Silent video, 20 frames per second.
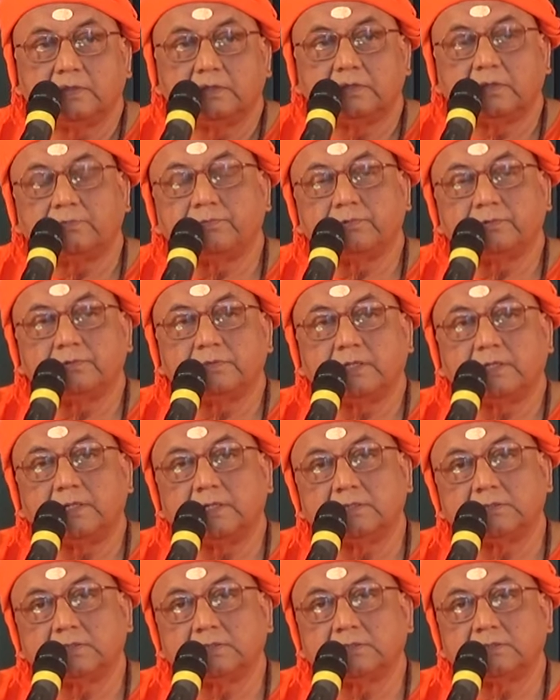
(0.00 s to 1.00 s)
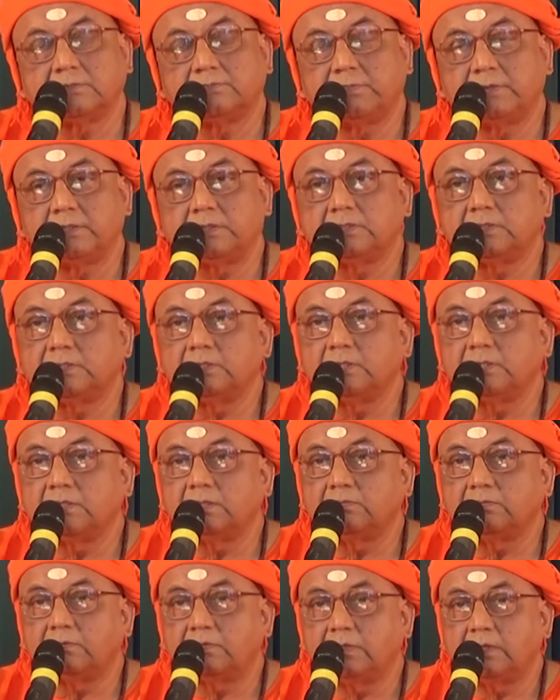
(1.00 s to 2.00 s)
Suppose the richest person in
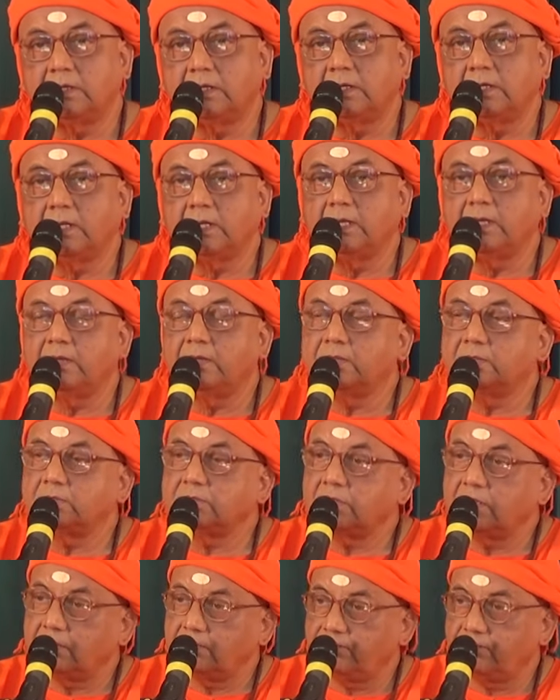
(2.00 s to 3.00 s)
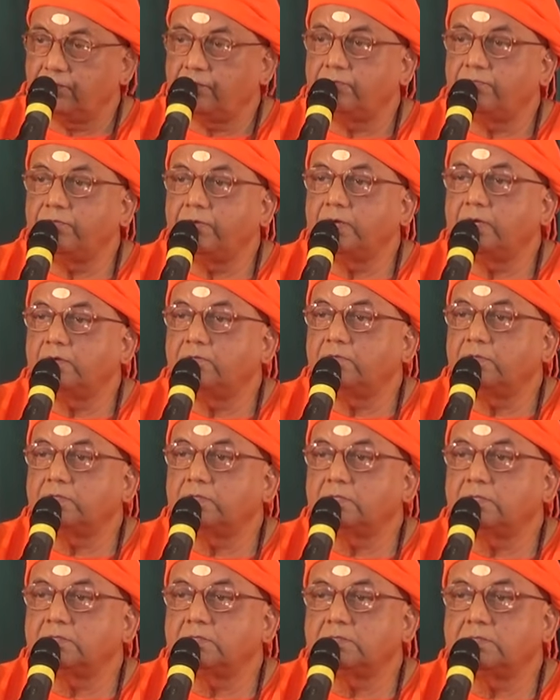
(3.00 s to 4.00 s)
the world, is he fulfilled
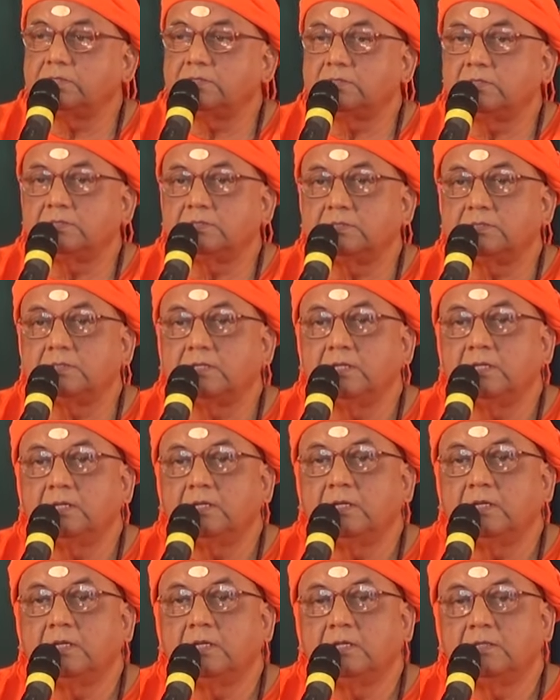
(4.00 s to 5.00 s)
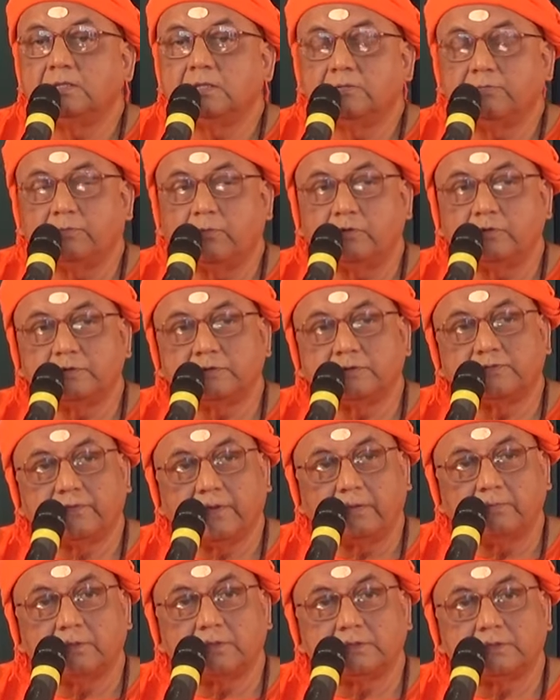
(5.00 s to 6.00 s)
with his riches? The most
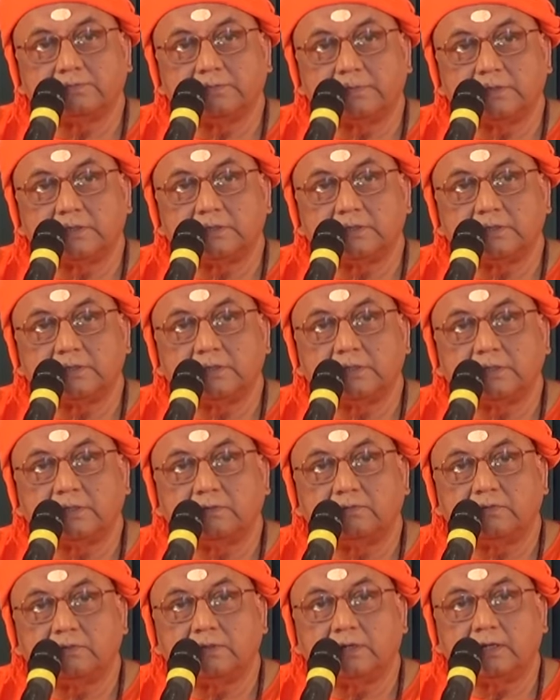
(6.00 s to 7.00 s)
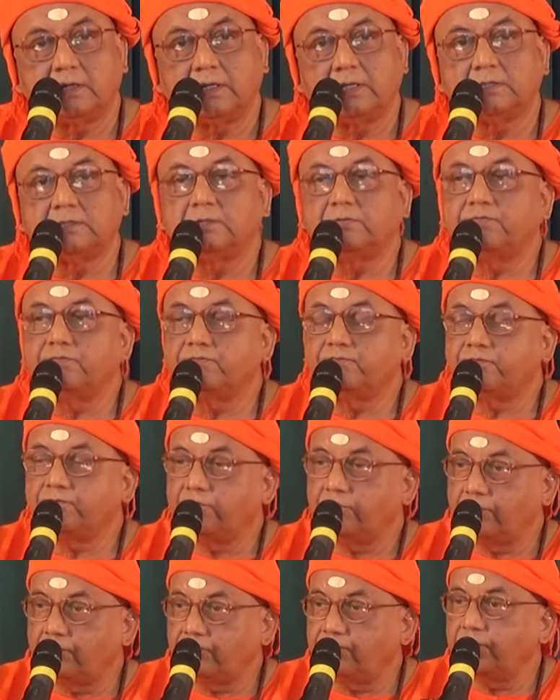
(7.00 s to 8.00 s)
famous person in the world, is he
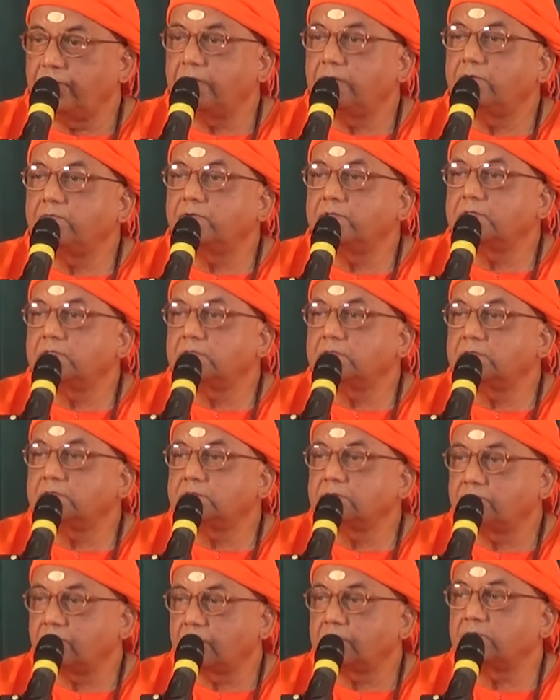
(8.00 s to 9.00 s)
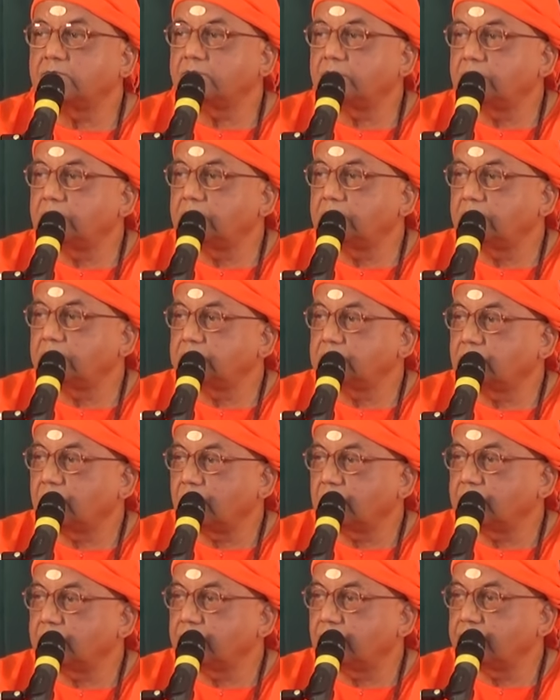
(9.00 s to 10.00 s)
fulfilled with his whatever he has
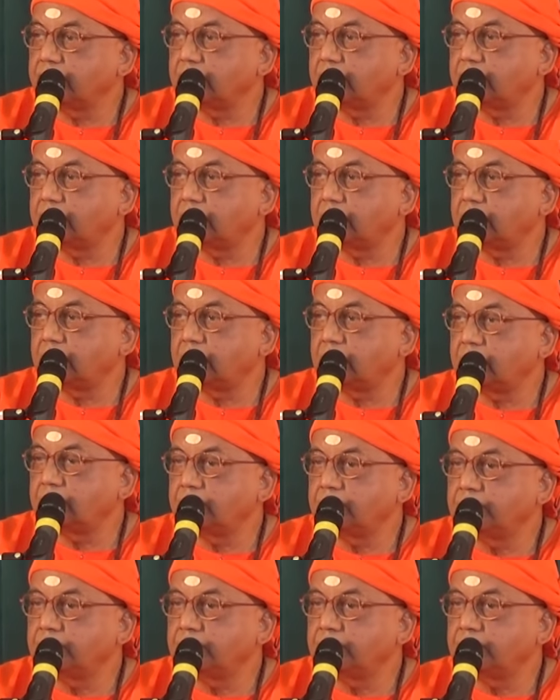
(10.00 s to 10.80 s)
got from the world?